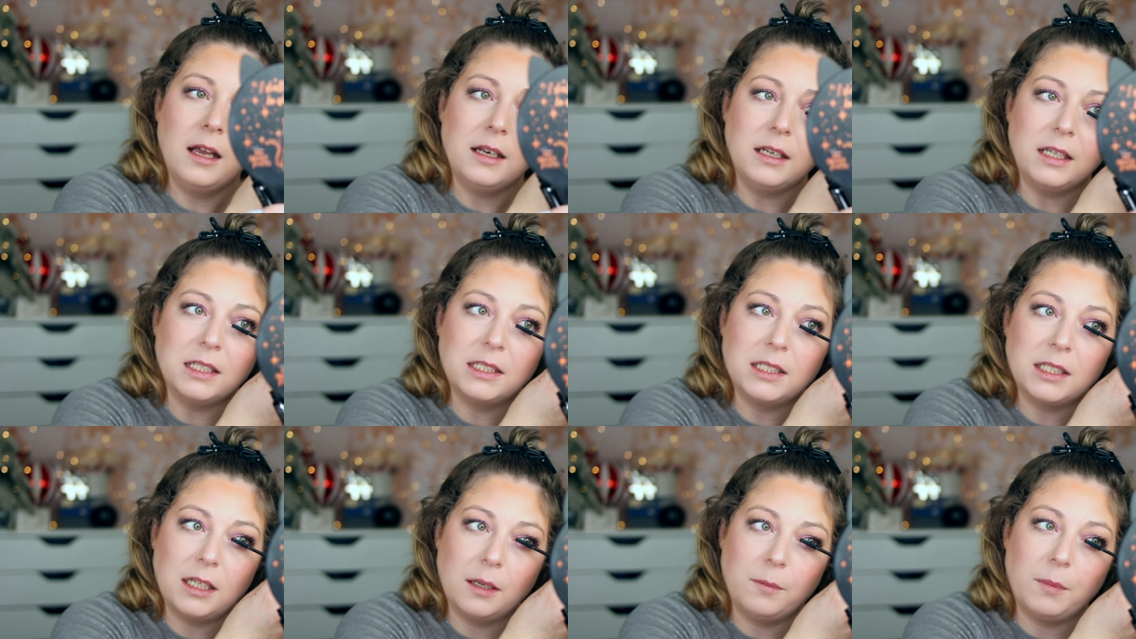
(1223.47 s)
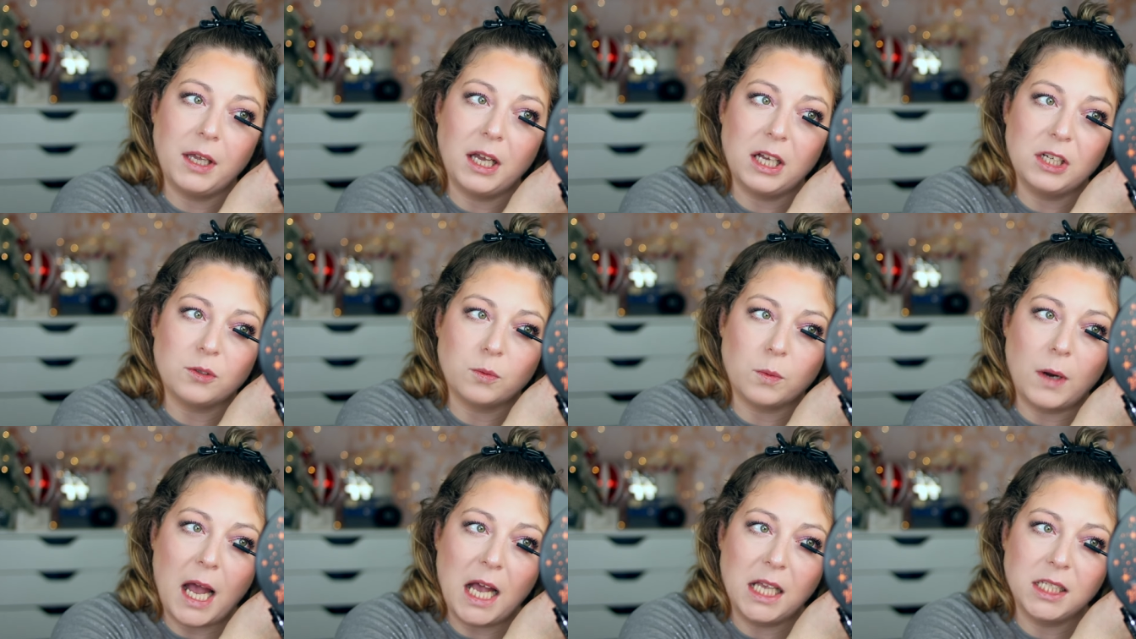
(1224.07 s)
needs to be
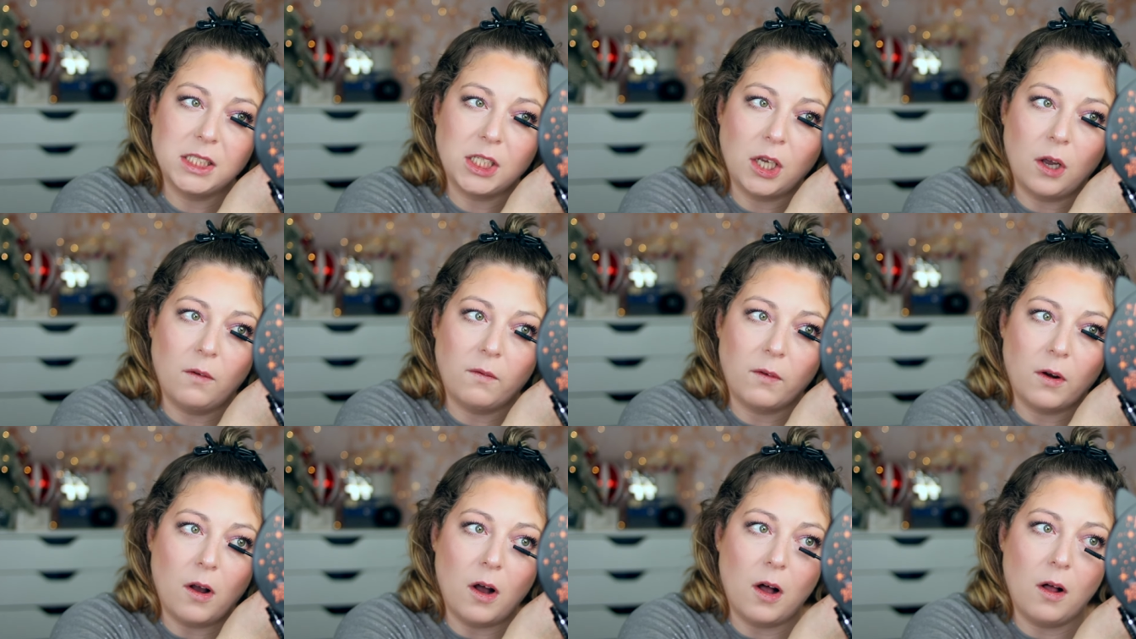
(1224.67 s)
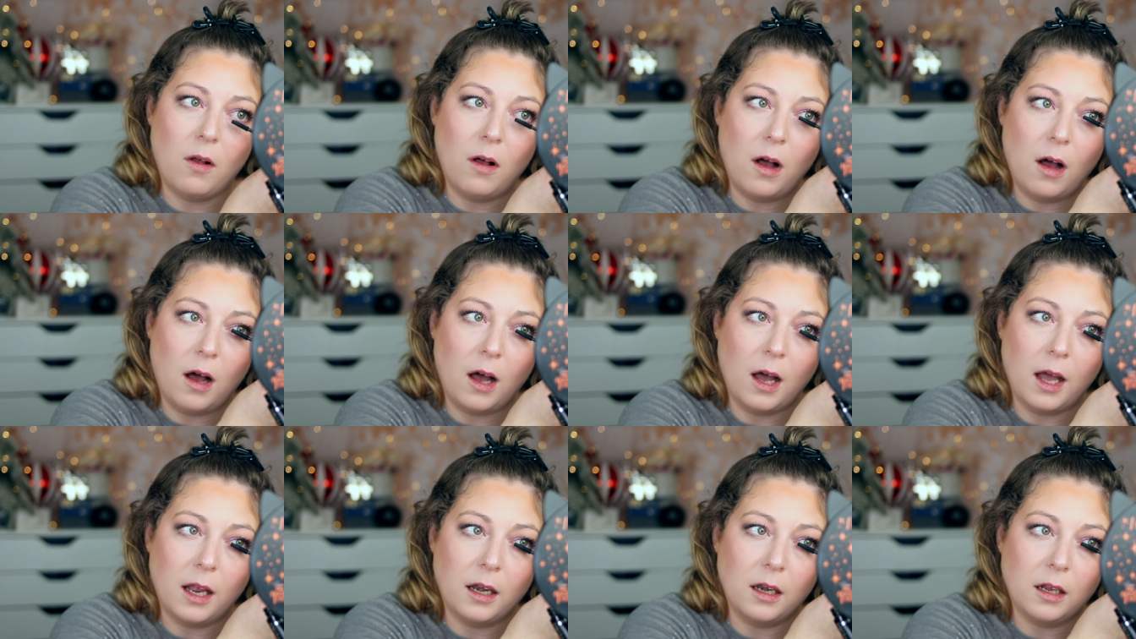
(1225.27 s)
addressed overall
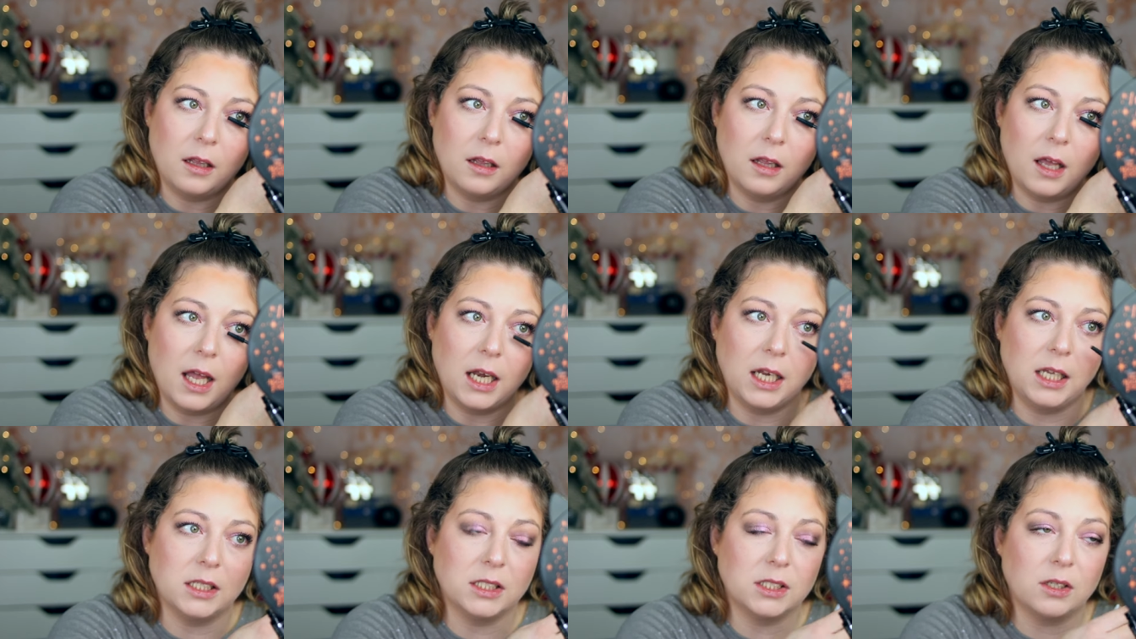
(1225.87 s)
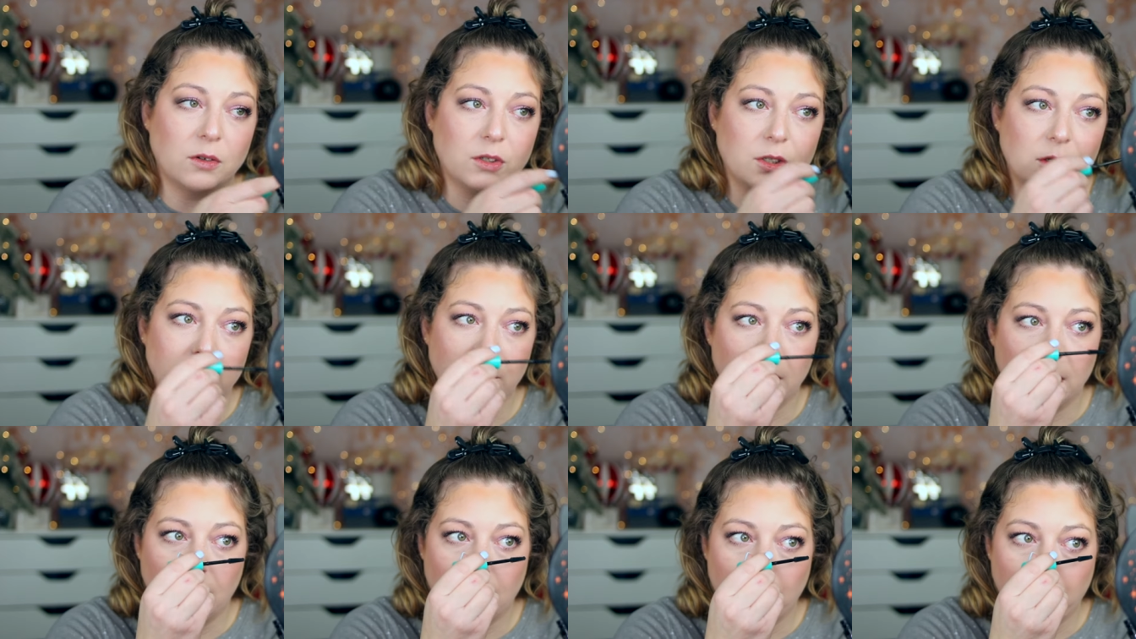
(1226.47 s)
on any social
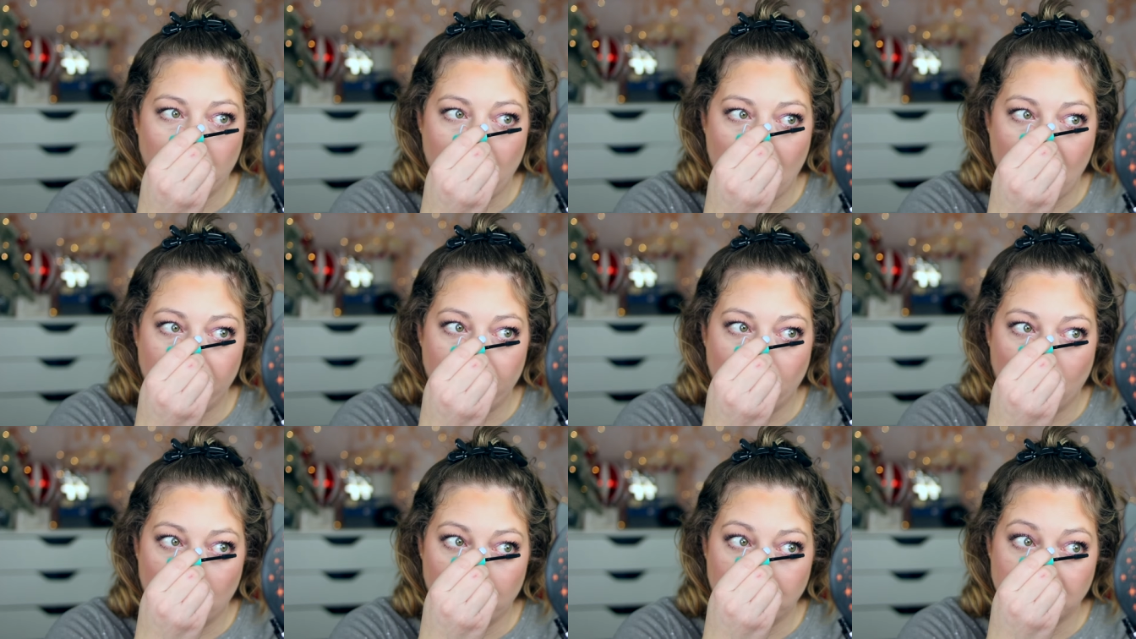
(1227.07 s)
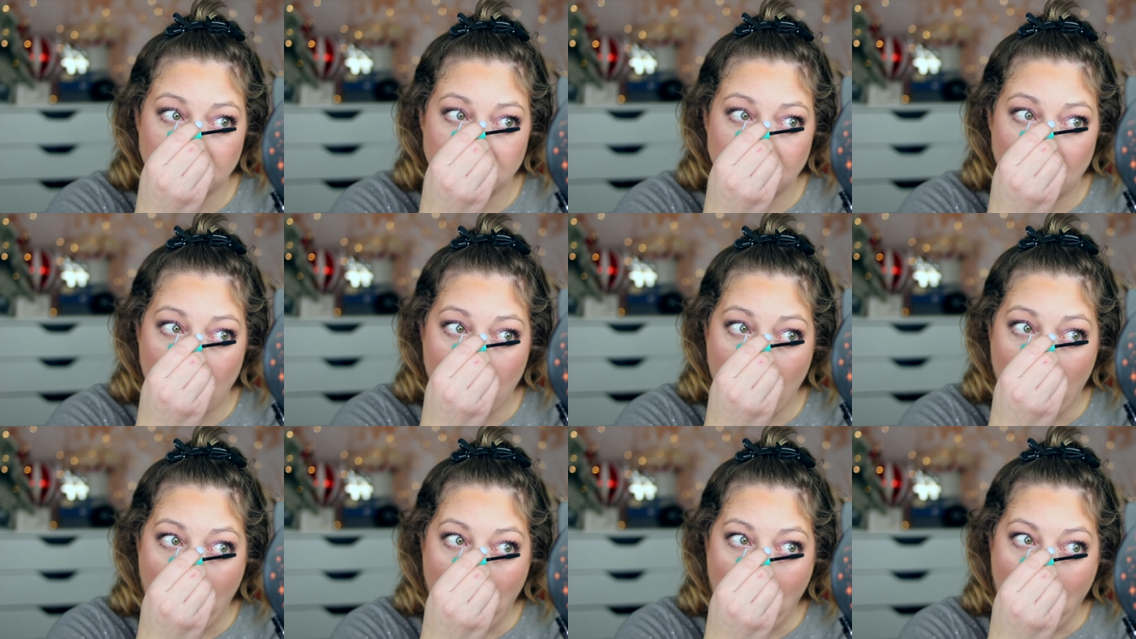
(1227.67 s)
media platform, is
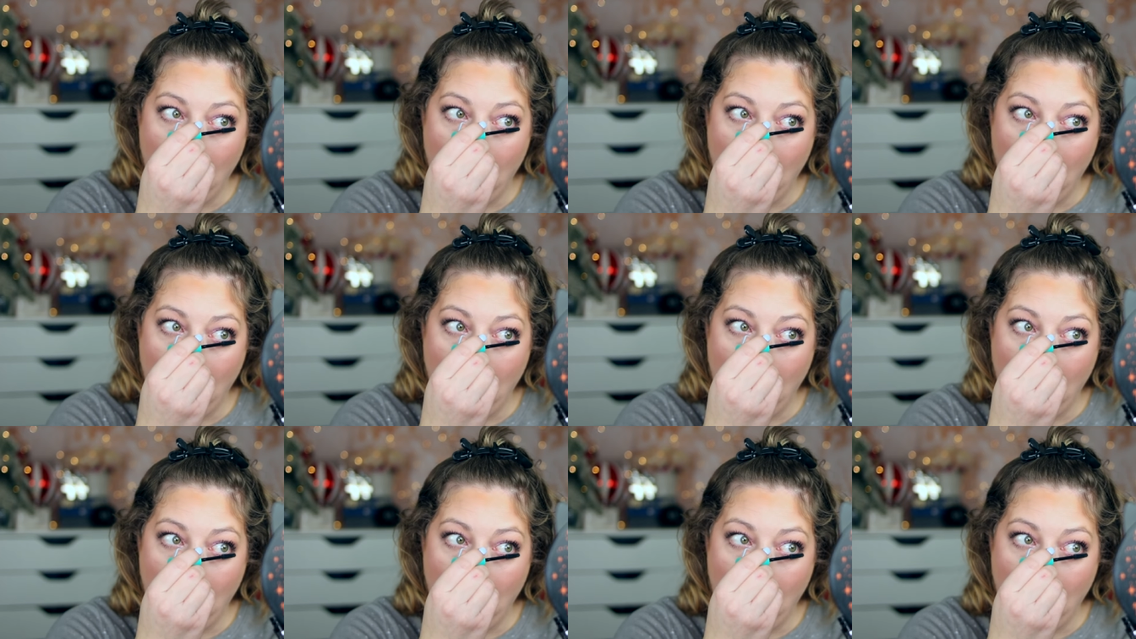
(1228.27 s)
that